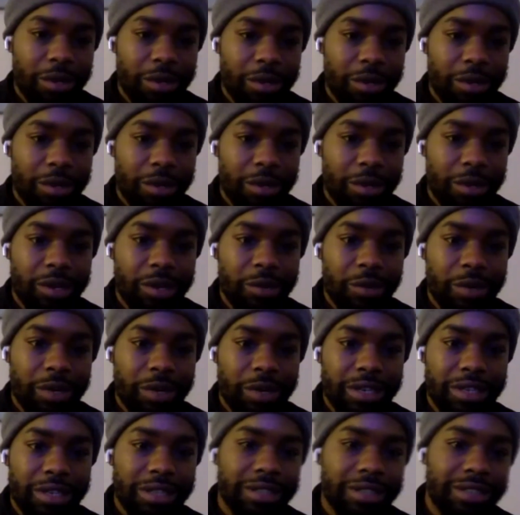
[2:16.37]
the info
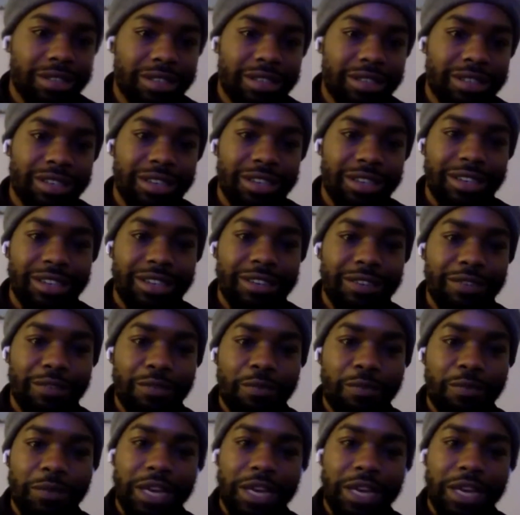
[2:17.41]
anyways. Down